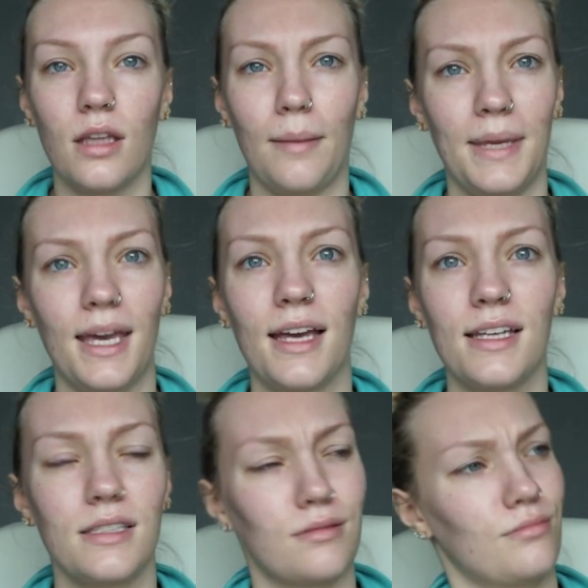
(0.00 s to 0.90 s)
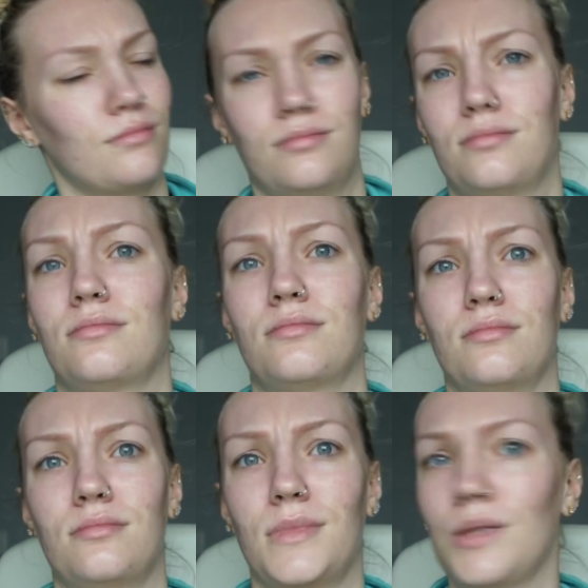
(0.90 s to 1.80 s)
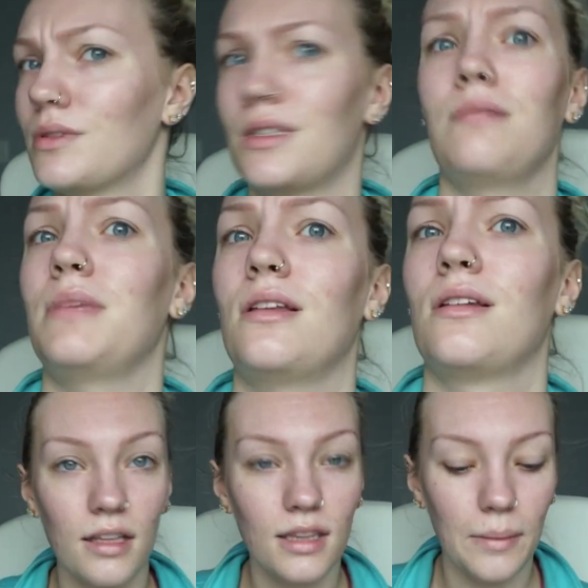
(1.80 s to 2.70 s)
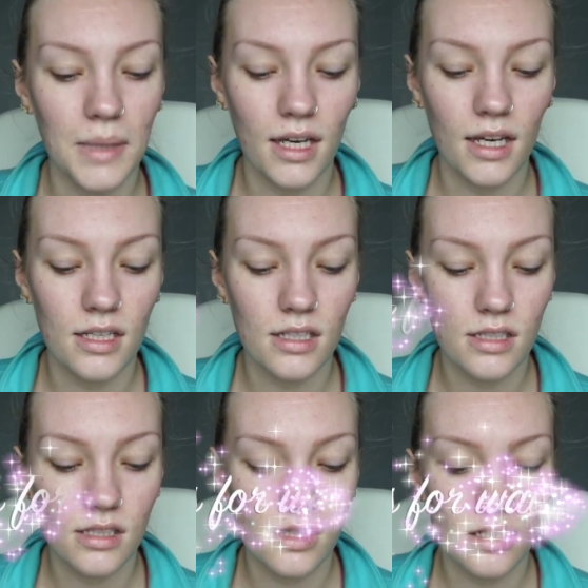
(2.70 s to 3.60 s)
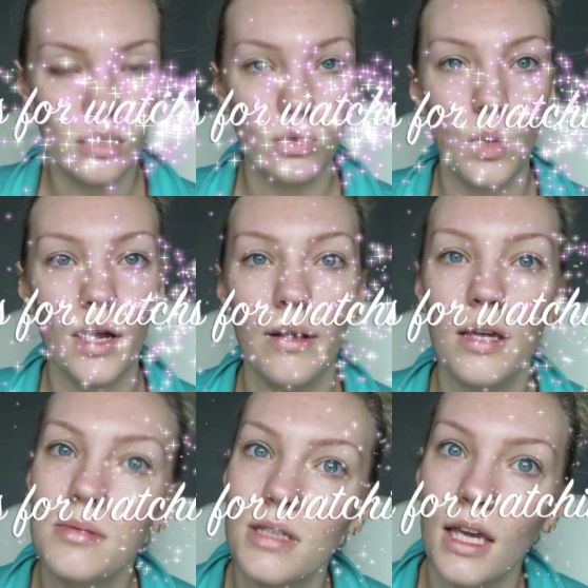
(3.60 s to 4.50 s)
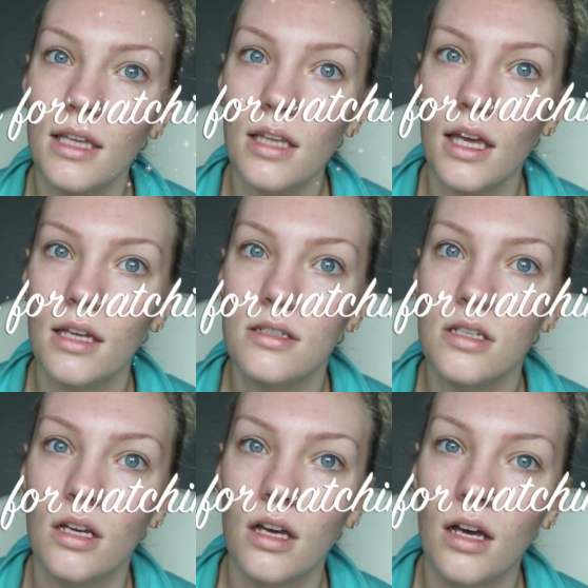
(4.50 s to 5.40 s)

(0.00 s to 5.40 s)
let me guys, let me, let me guys, why do I keep saying that?